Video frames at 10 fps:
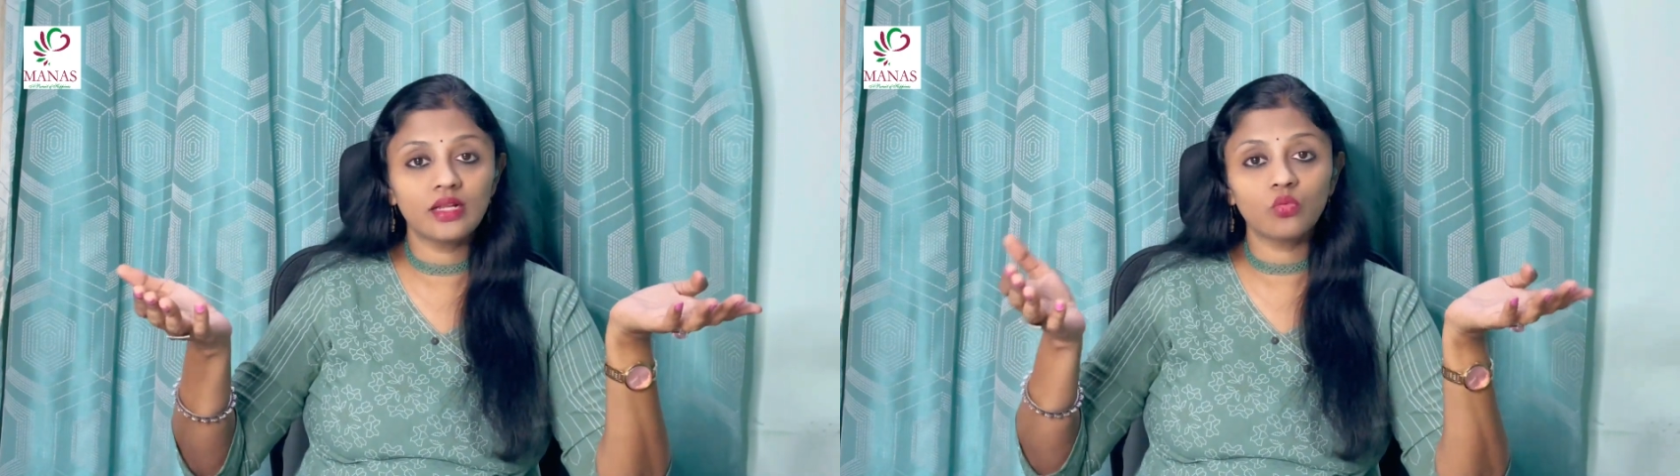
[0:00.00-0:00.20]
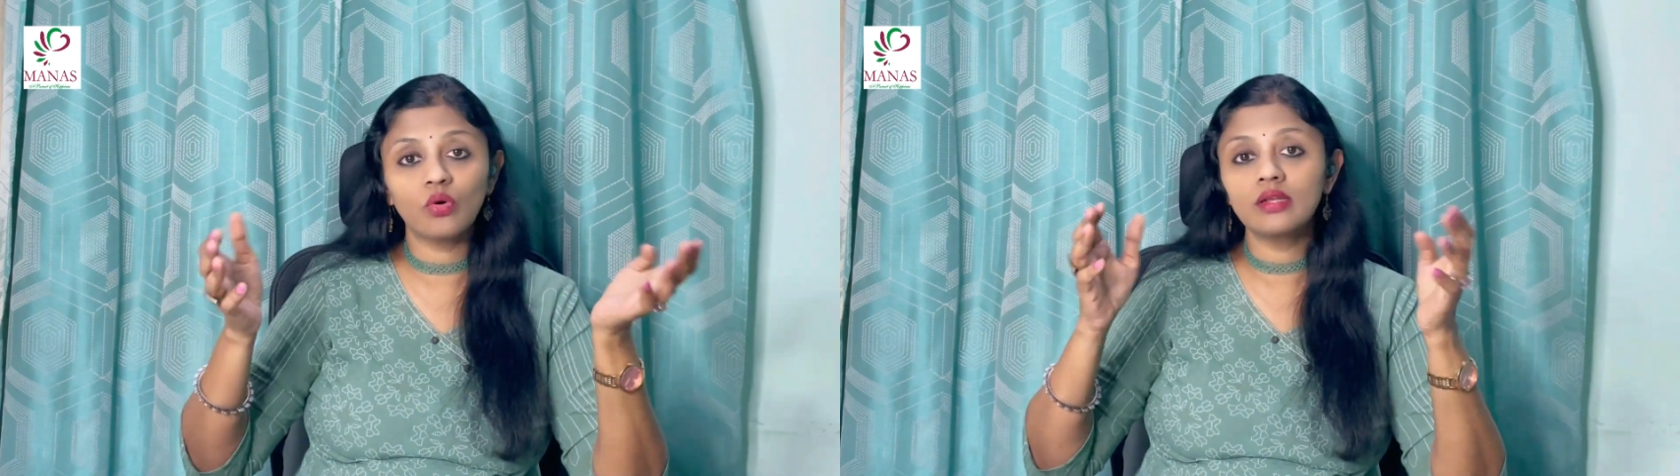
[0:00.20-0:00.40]

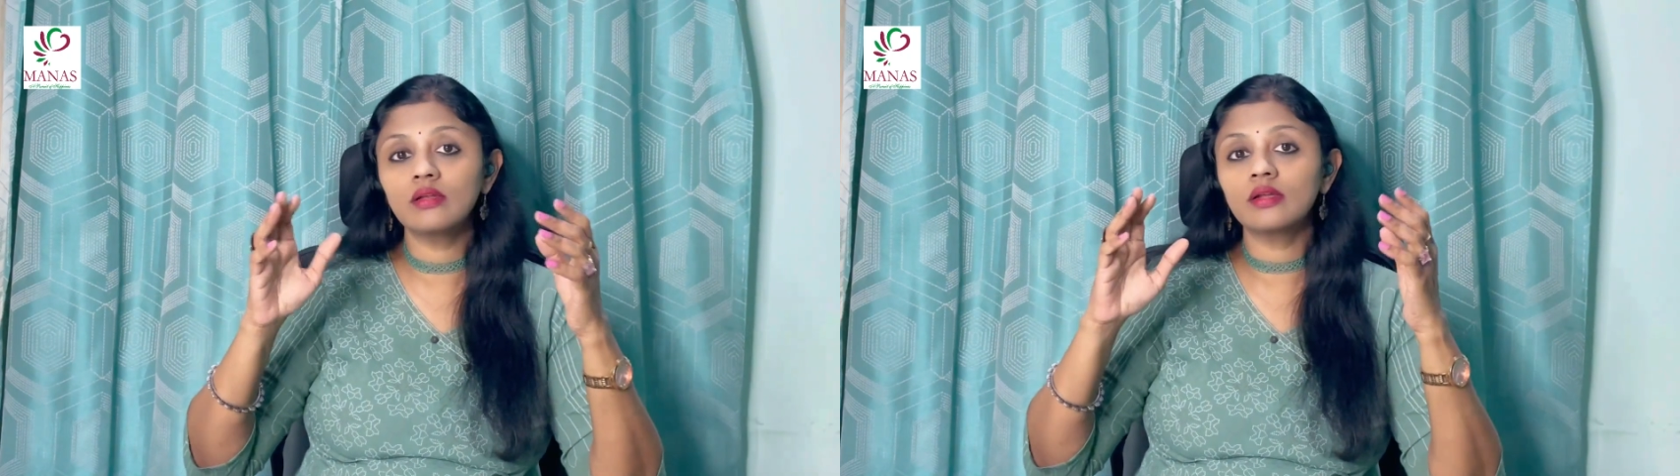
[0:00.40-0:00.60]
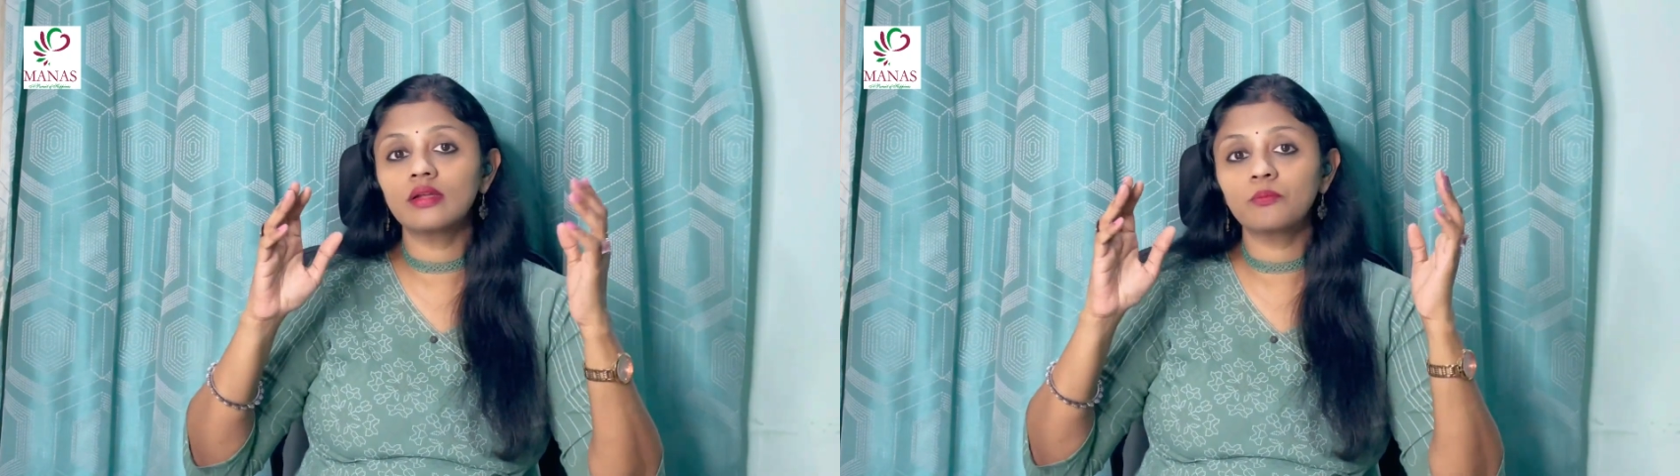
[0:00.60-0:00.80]
and
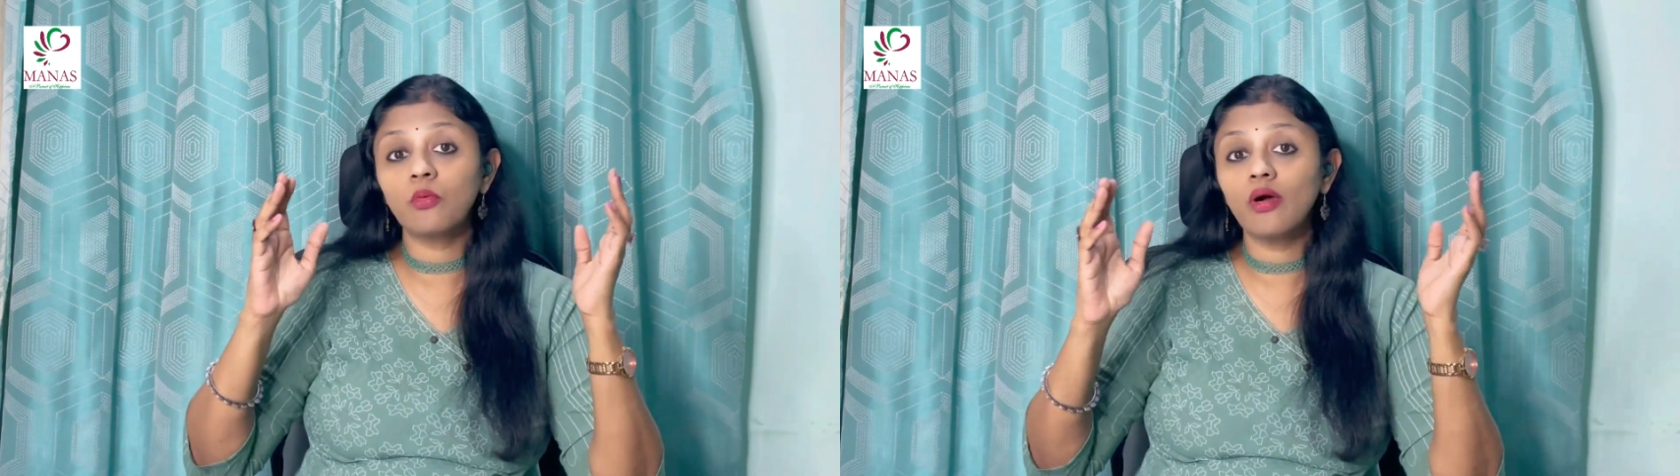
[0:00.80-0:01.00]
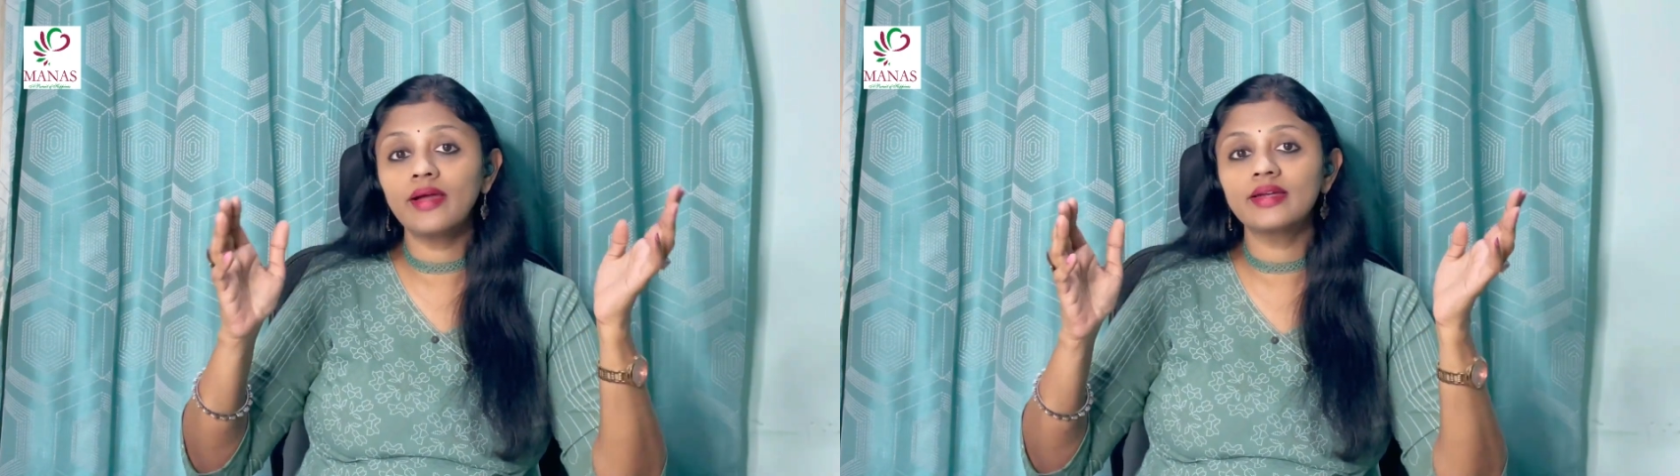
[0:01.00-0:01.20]
one
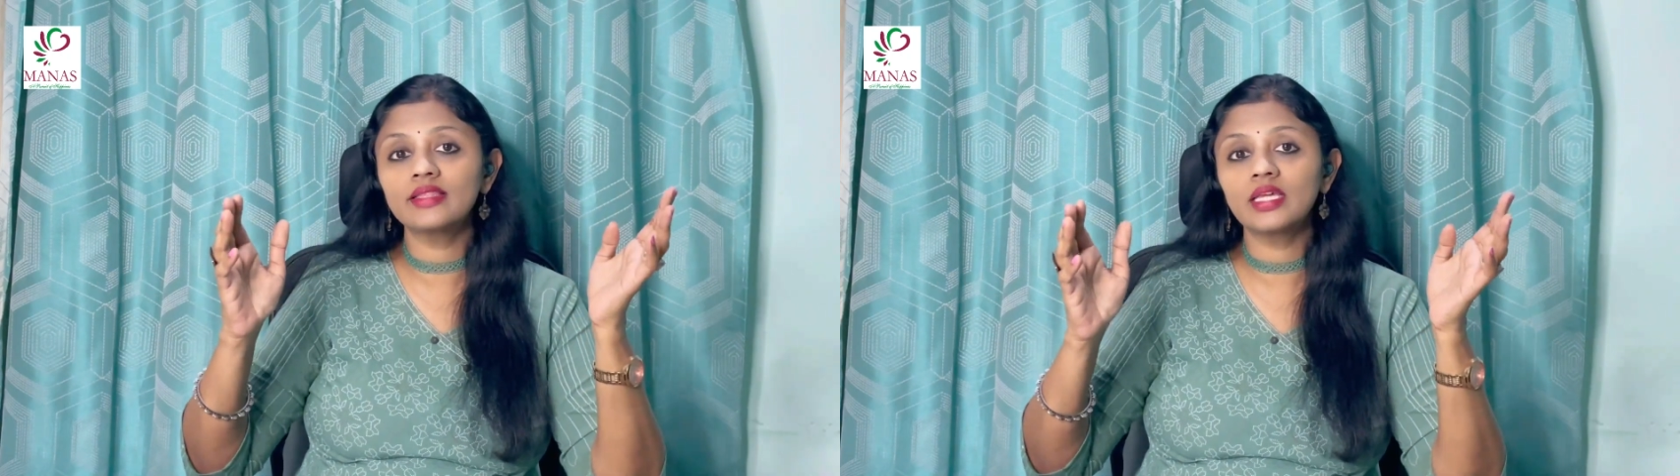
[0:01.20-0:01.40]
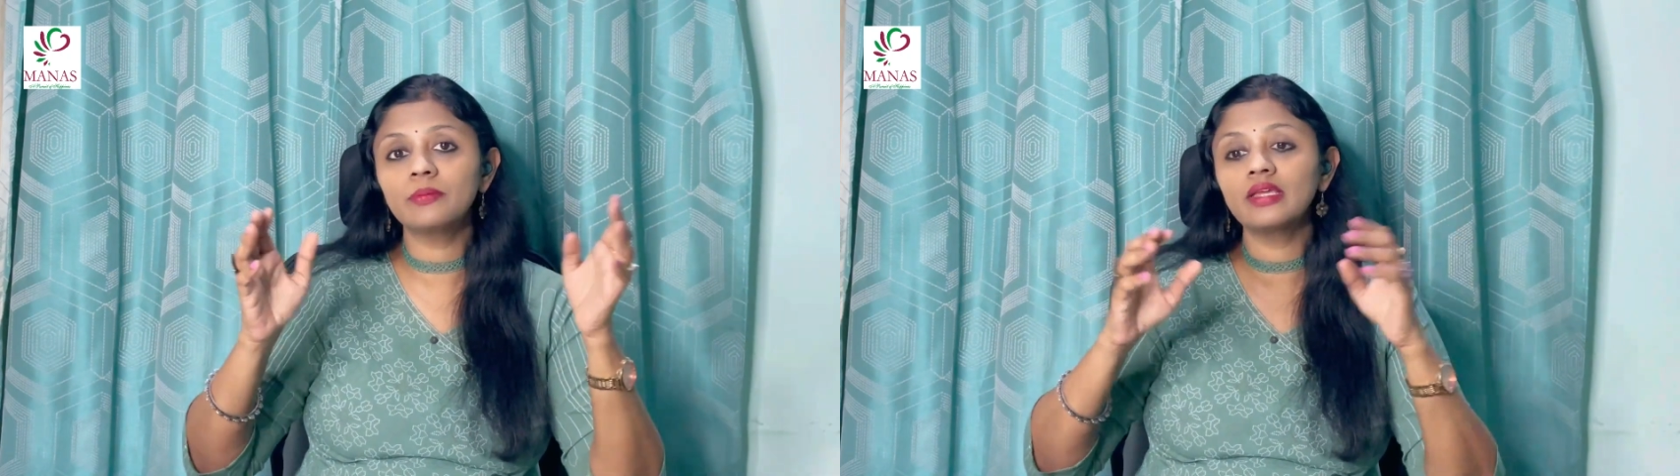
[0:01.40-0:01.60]

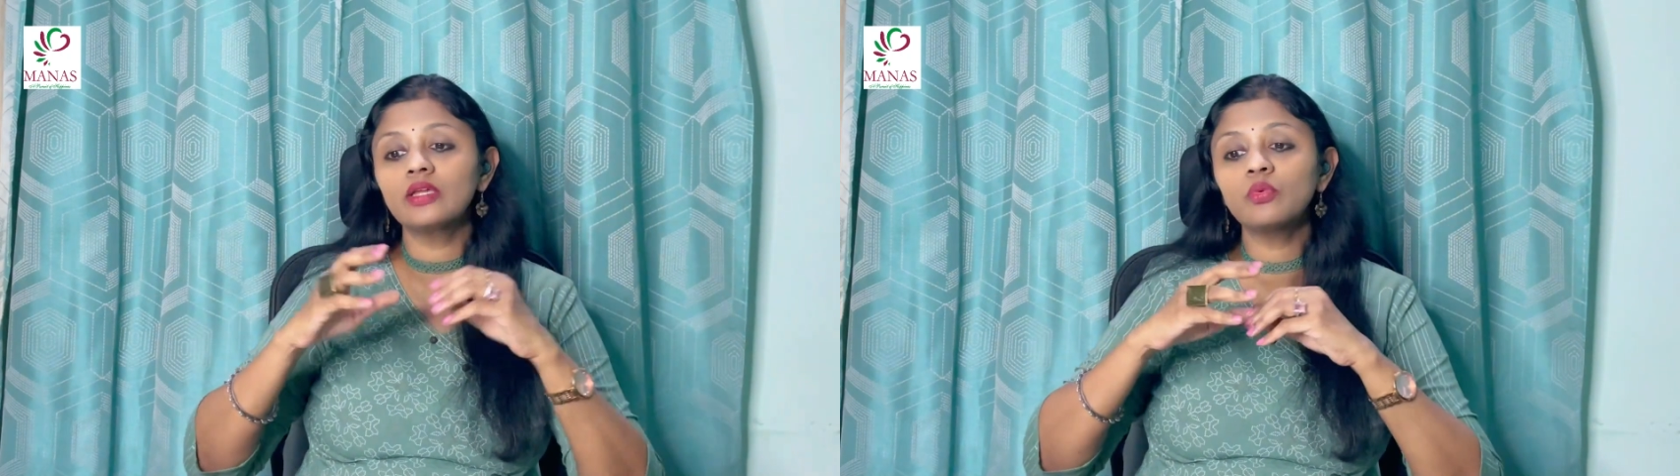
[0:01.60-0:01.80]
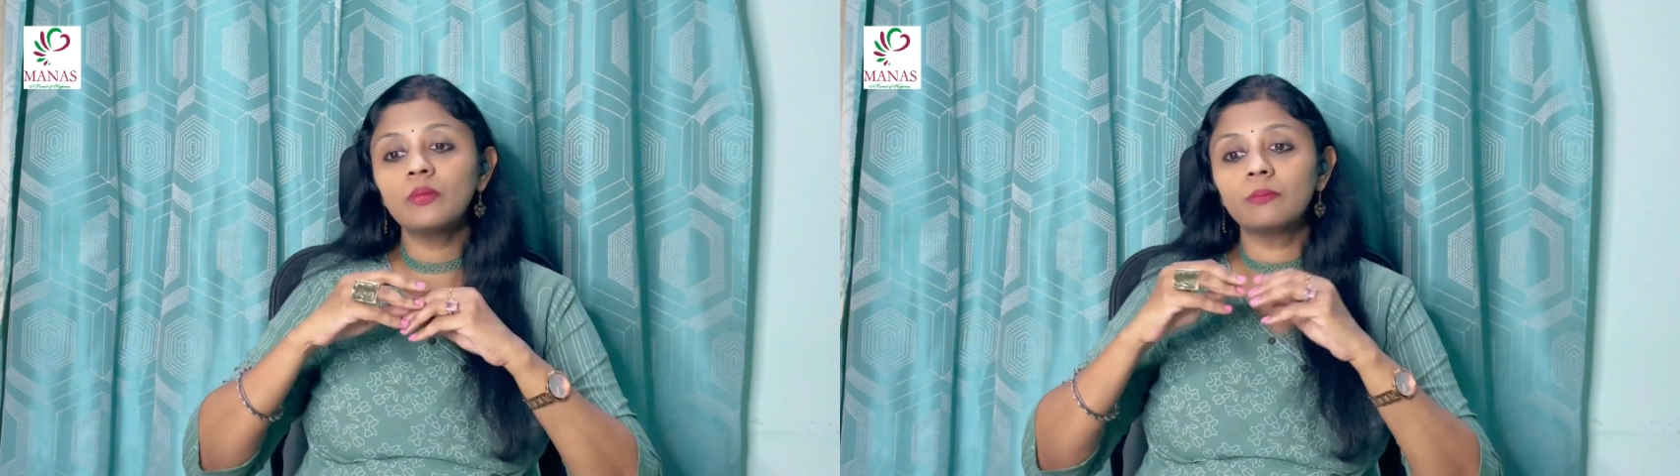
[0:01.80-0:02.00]
point they may
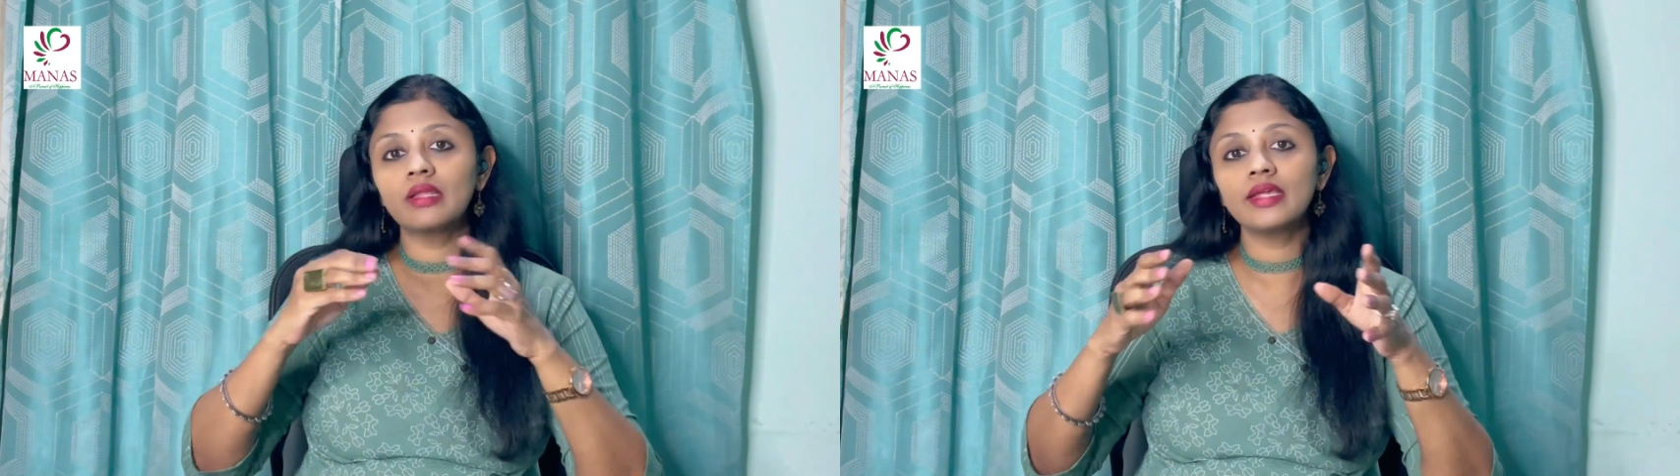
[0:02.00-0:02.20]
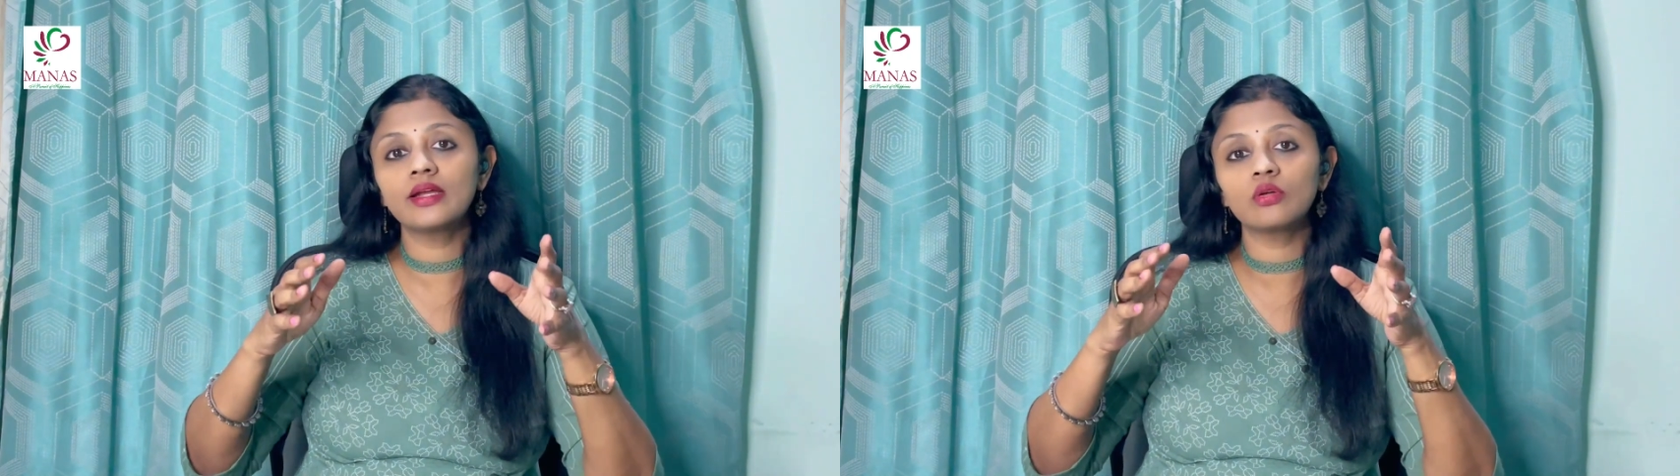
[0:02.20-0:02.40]
even
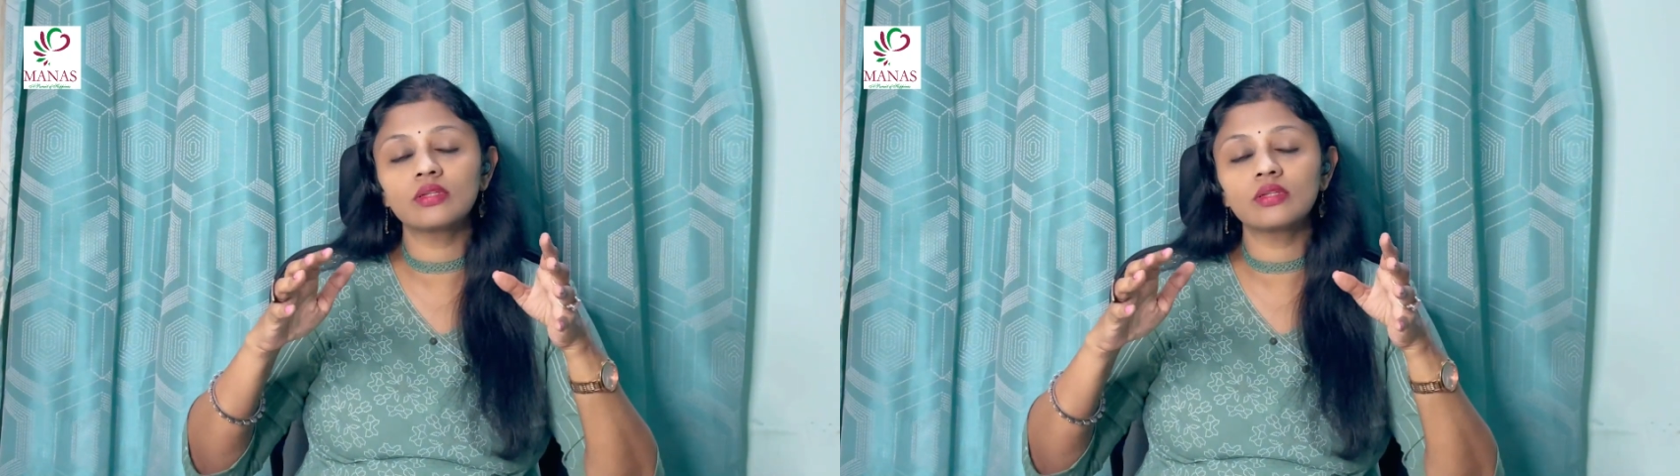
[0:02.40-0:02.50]
break it,